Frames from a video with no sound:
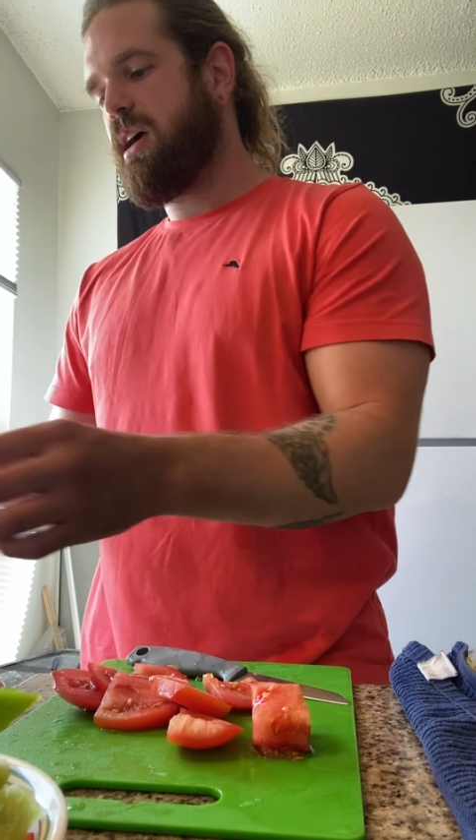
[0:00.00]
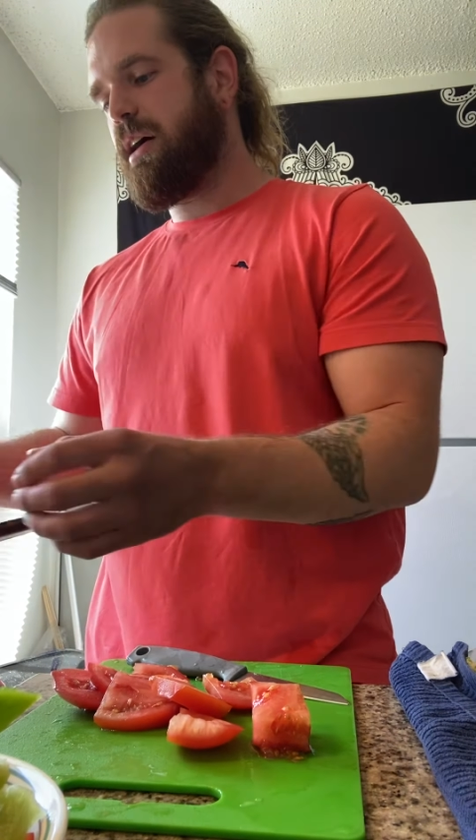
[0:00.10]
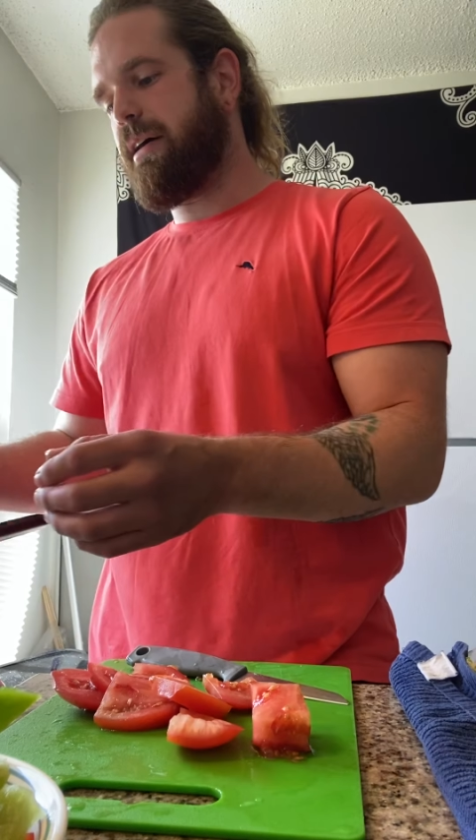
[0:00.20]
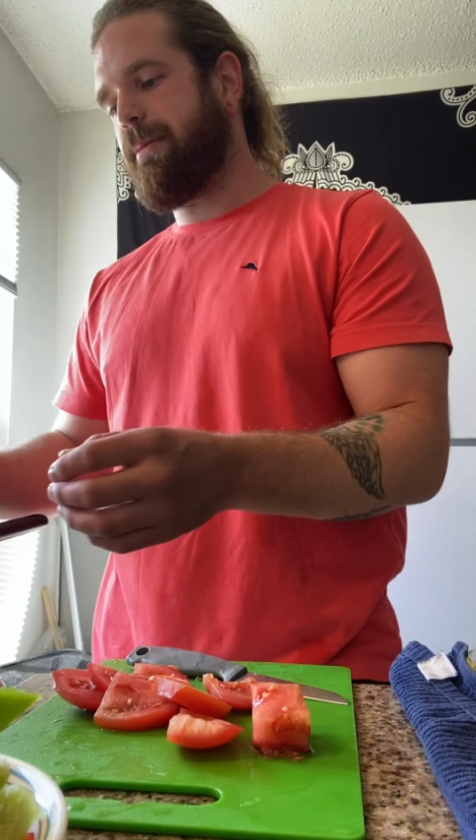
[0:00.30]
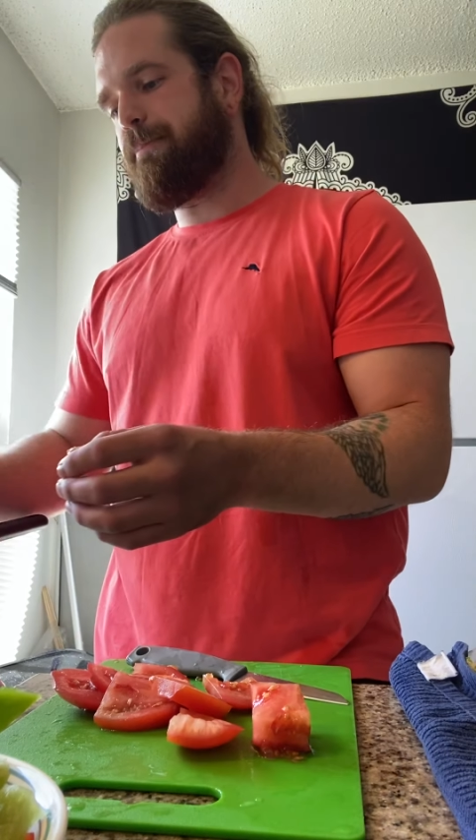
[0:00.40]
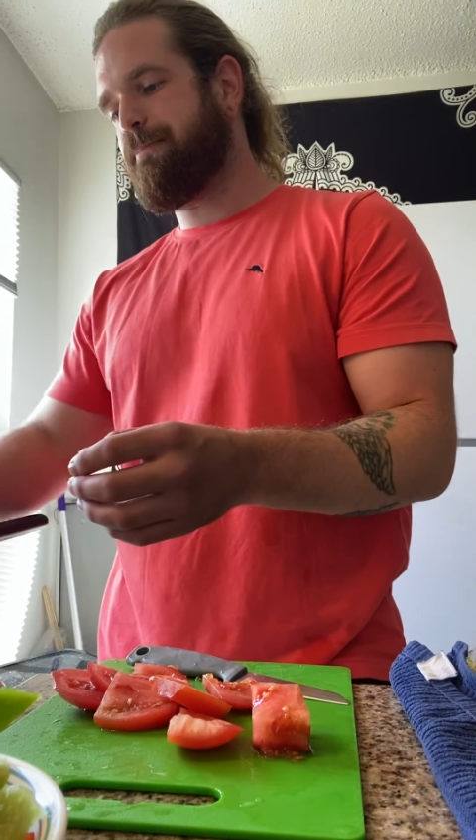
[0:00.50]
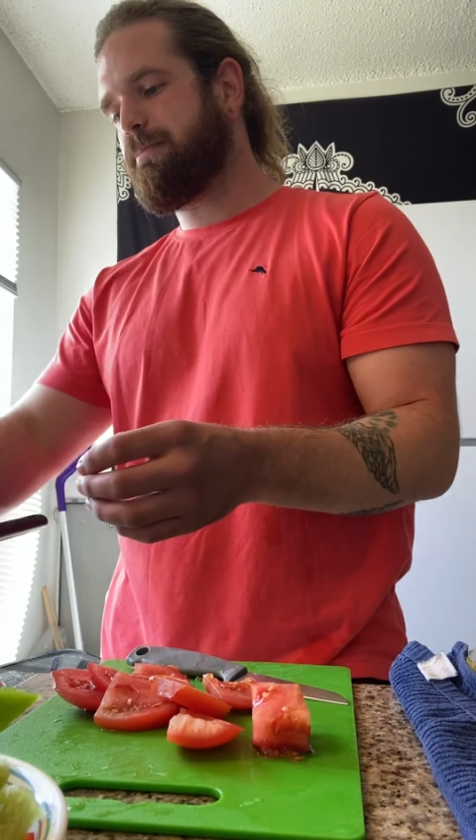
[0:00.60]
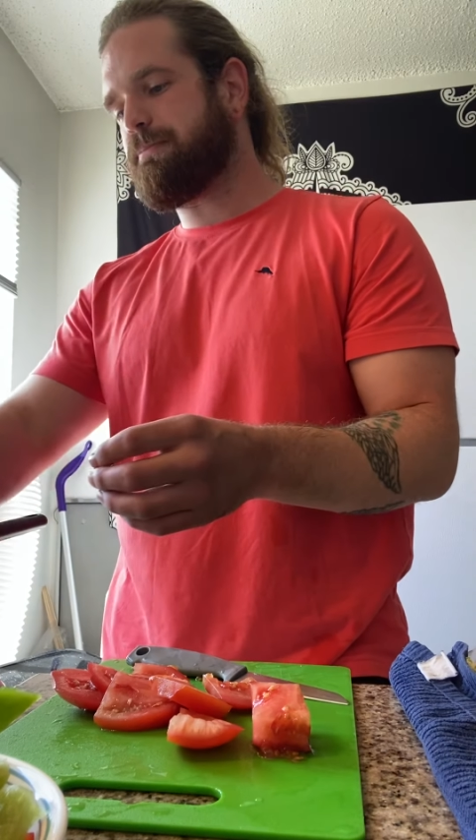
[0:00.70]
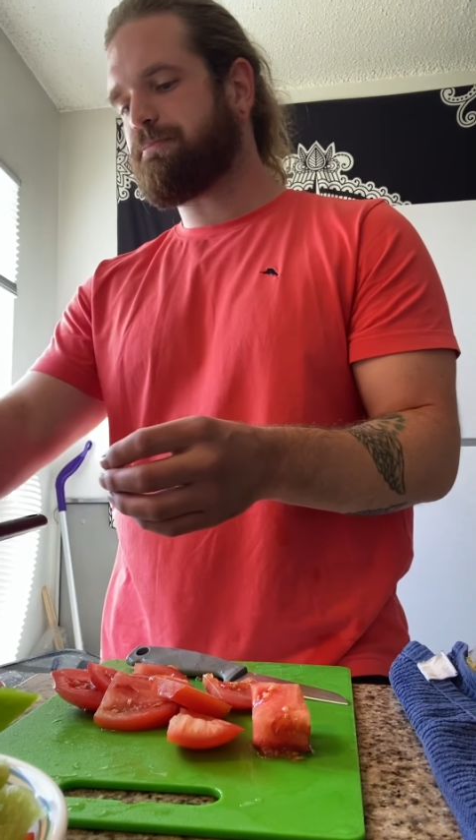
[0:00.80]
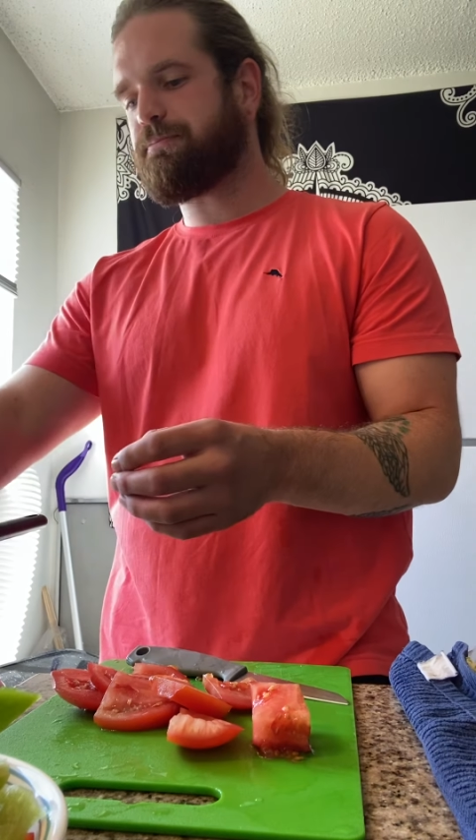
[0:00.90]

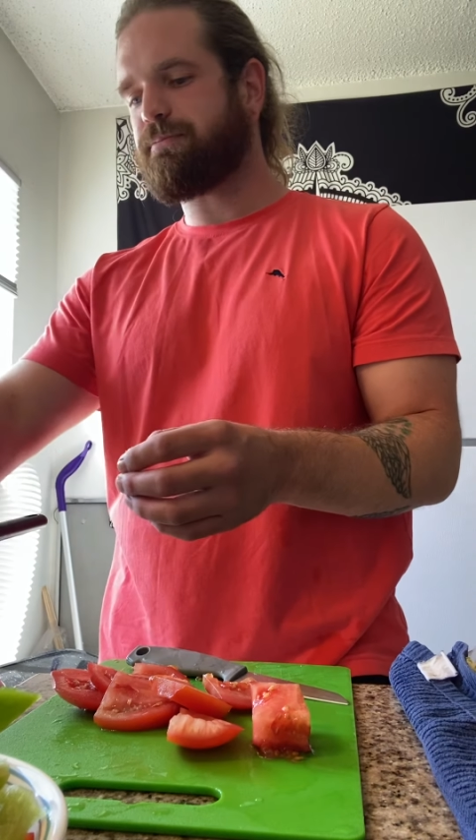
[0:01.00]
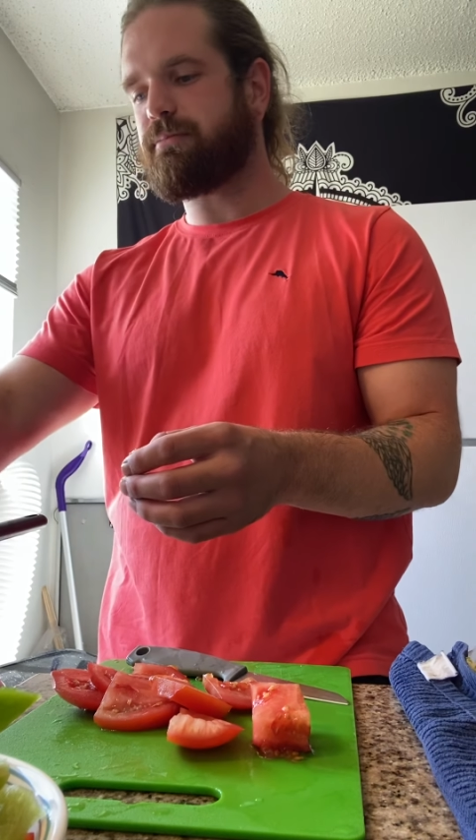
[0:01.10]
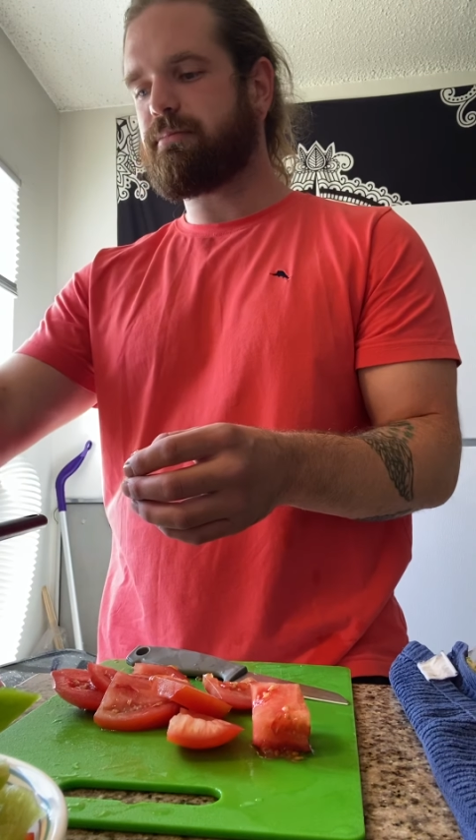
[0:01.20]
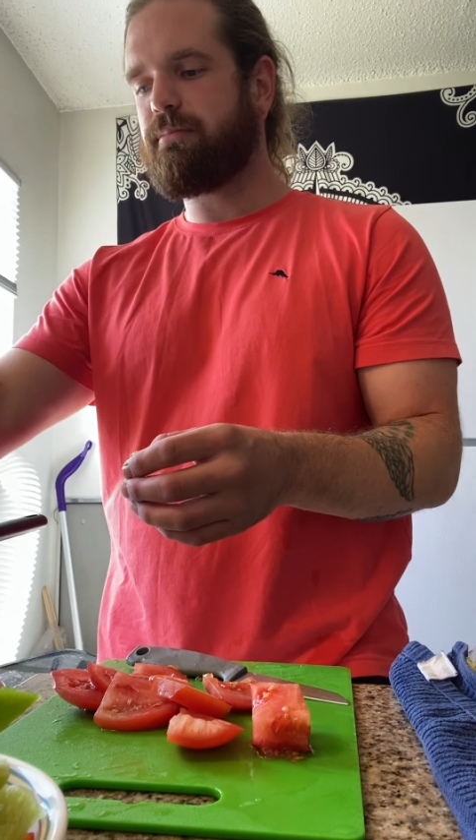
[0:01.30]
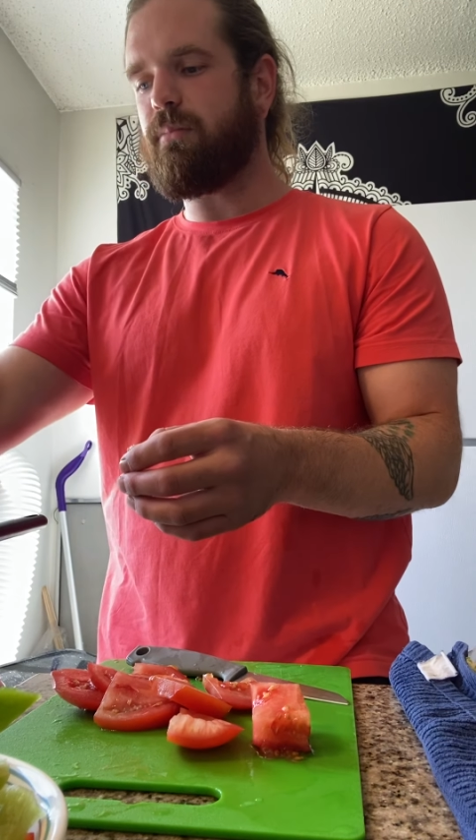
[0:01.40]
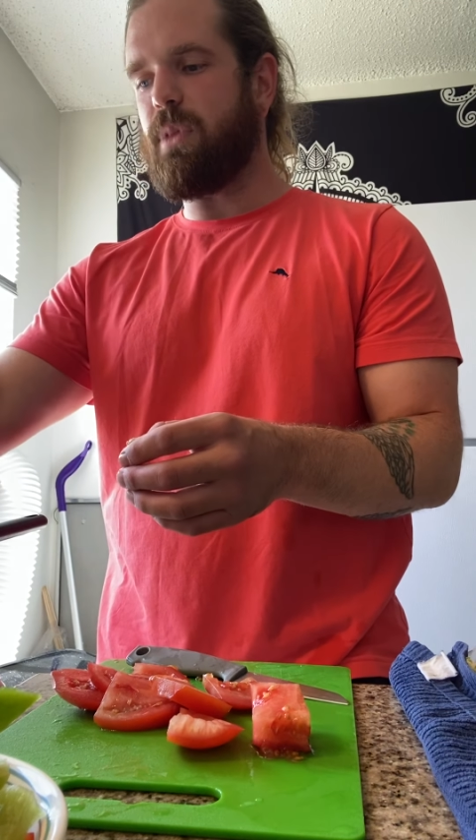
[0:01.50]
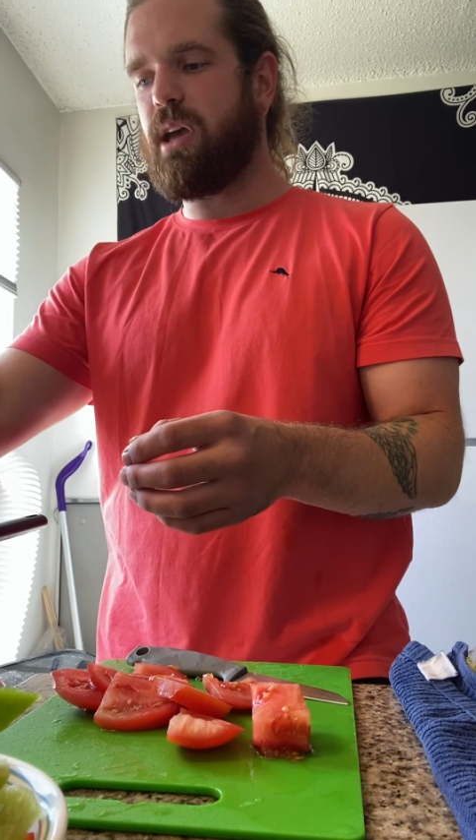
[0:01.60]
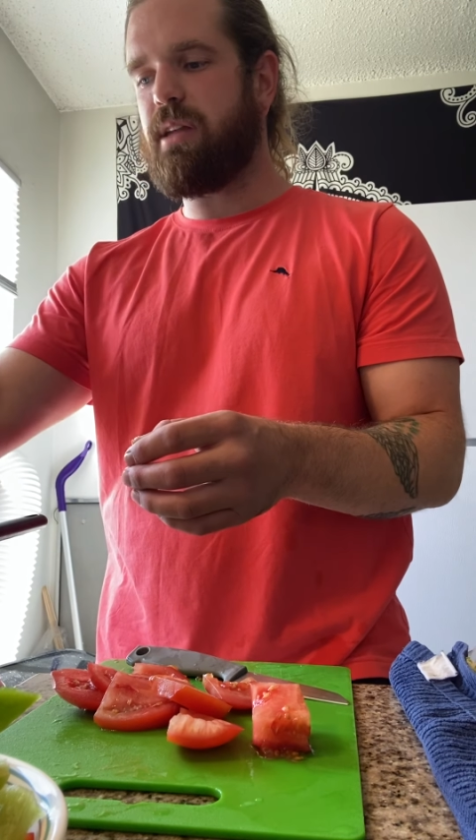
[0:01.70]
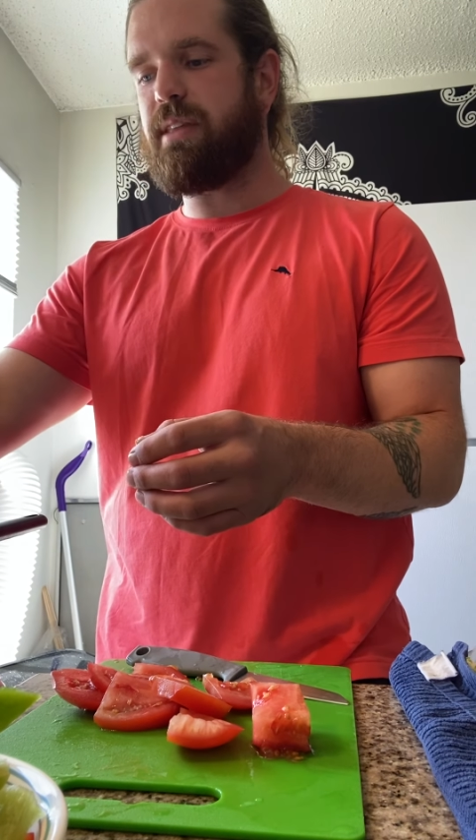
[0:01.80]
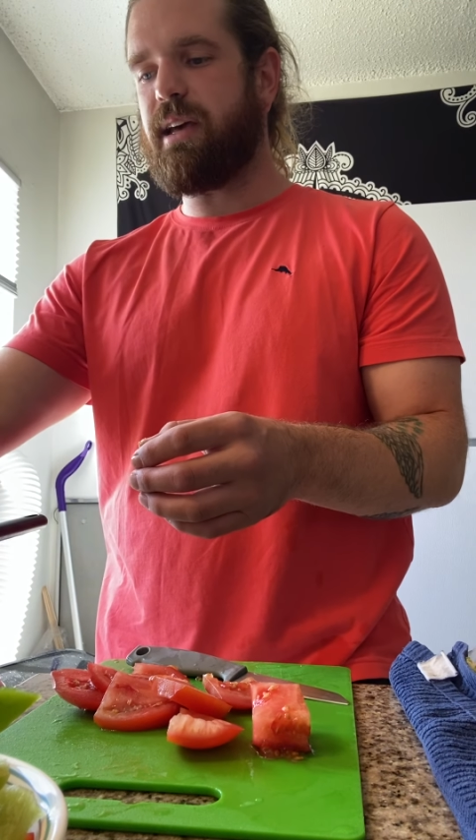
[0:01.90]

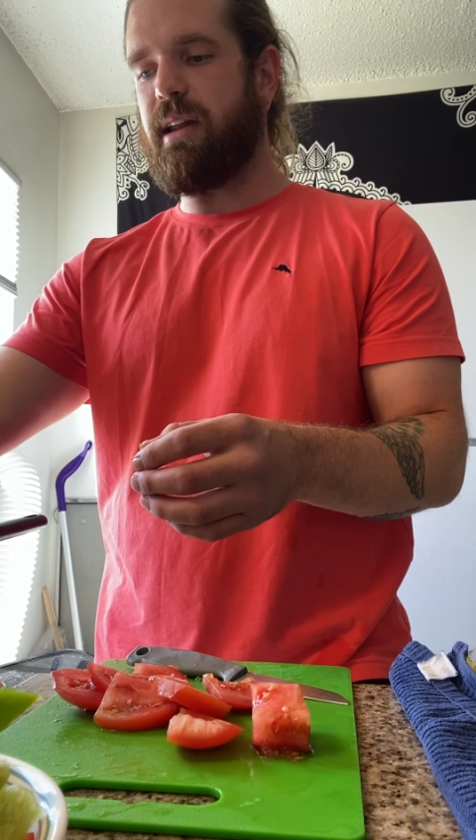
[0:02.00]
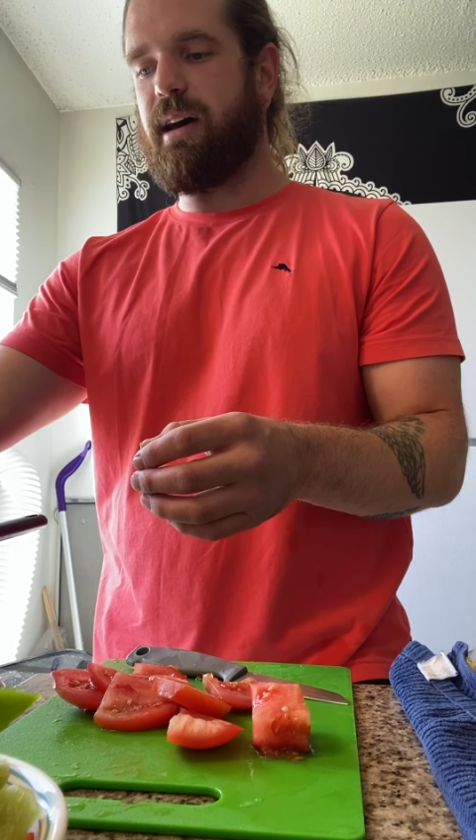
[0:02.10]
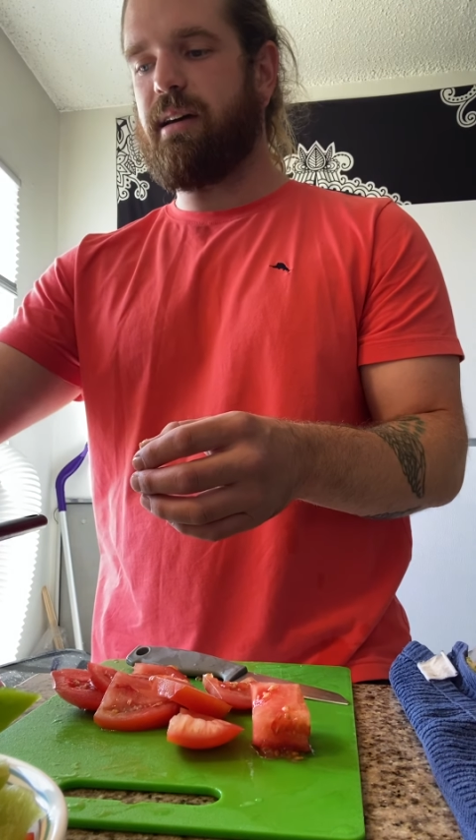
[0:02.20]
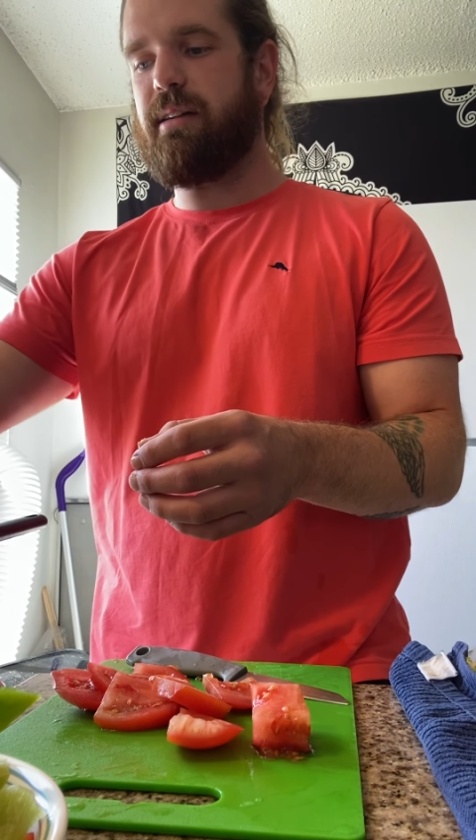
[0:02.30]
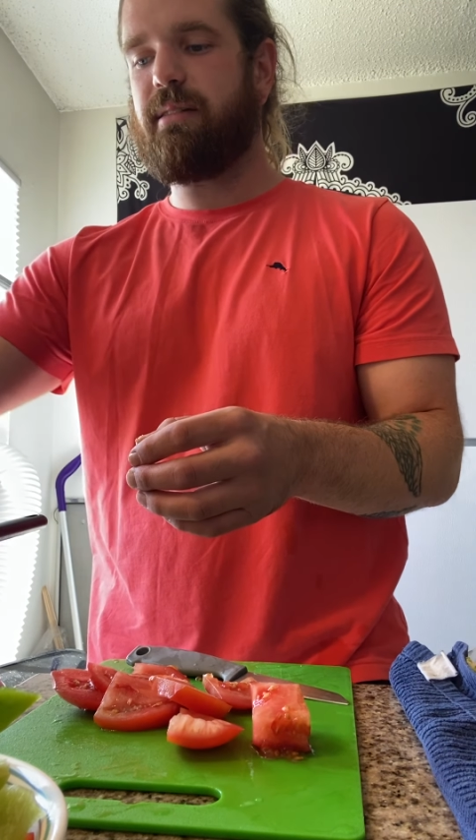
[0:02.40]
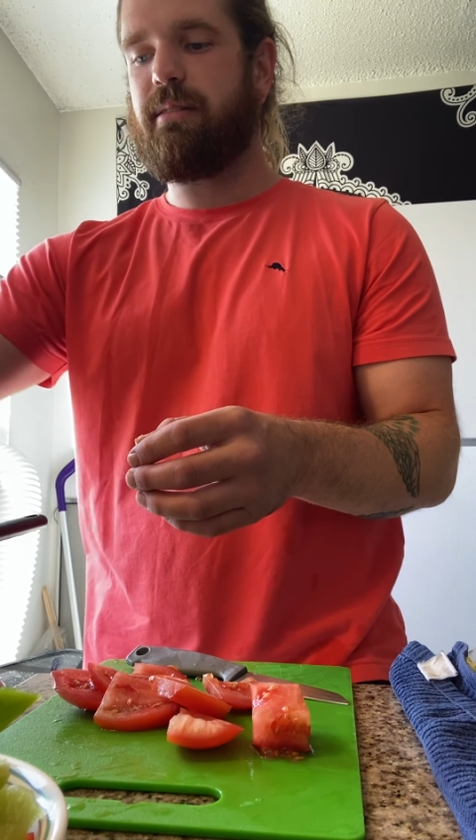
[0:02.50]
And then